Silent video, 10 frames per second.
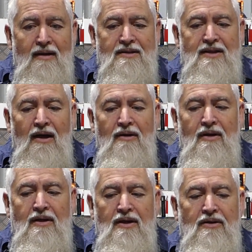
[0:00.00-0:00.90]
So
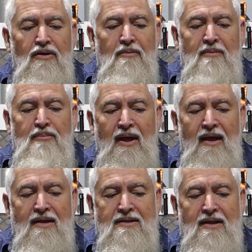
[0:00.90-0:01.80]
you do them in
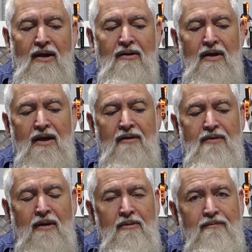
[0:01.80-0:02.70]
pairs. So if
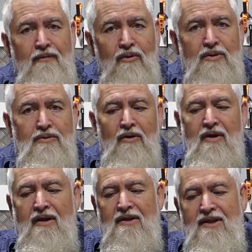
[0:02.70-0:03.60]
number 4 is
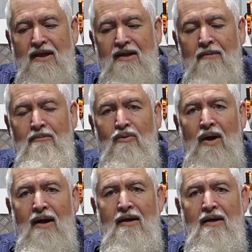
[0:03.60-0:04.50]
rocking, you set number
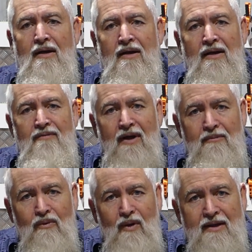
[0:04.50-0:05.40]
1. If
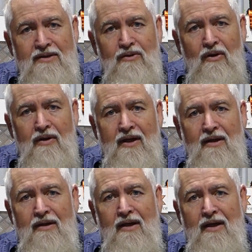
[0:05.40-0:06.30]
number 1's
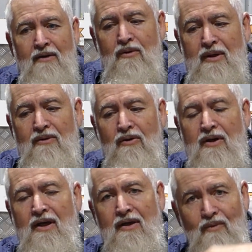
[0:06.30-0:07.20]
rocking, and be
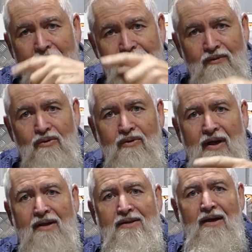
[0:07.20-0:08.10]
rocking in one full
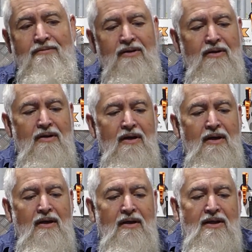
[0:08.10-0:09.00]
crankshaft turn,
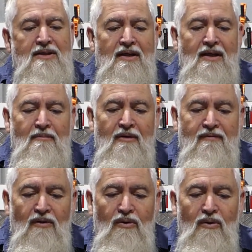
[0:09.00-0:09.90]
you set number
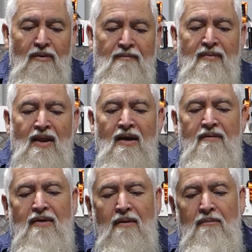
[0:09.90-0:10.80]
4.
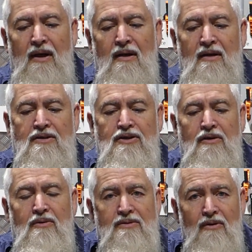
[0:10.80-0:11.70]
If number
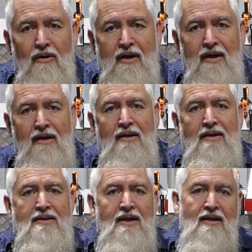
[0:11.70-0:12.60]
2 is rocking,
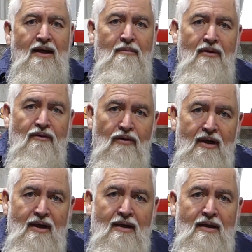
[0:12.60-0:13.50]
you set number
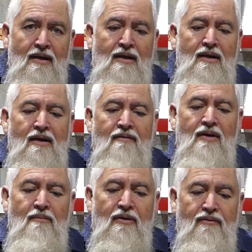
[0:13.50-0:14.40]
3. If
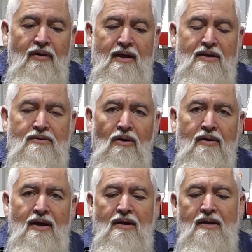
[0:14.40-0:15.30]
number 3 is
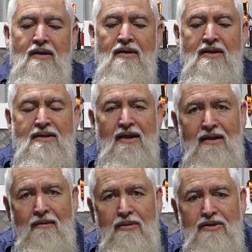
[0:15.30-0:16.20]
rocking, you set
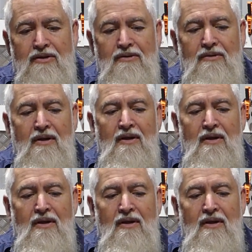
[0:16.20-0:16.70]
number 2.